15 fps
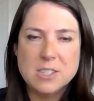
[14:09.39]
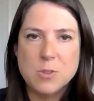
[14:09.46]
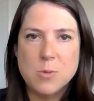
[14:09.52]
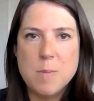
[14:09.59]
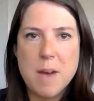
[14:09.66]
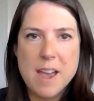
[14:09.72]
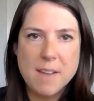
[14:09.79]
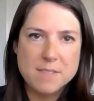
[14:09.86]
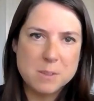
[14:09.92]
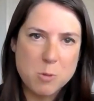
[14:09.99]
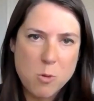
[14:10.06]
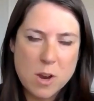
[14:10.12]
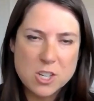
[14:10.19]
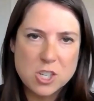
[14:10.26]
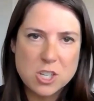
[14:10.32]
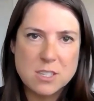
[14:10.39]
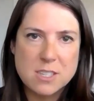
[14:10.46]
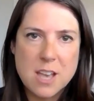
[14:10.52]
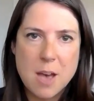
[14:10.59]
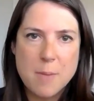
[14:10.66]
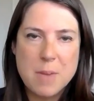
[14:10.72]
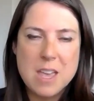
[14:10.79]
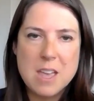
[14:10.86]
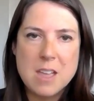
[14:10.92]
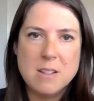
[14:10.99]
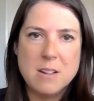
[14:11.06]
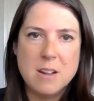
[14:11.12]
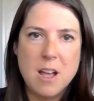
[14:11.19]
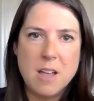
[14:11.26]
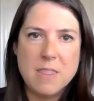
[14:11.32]
So we might have some questions coming
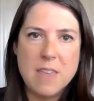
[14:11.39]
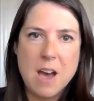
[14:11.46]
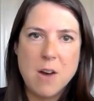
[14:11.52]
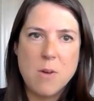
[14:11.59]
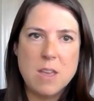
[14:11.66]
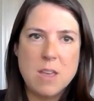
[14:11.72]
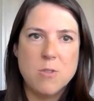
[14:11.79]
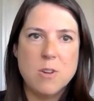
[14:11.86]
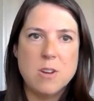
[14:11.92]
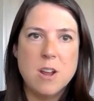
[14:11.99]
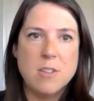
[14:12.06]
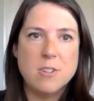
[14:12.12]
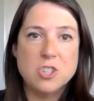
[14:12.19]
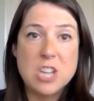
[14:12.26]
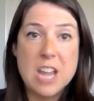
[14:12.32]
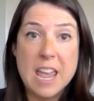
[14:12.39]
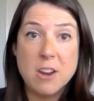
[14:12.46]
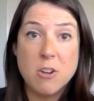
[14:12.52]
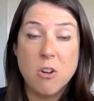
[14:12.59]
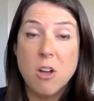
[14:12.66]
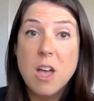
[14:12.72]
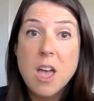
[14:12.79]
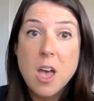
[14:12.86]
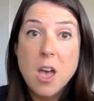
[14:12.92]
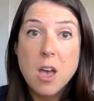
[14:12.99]
in that way through another channel.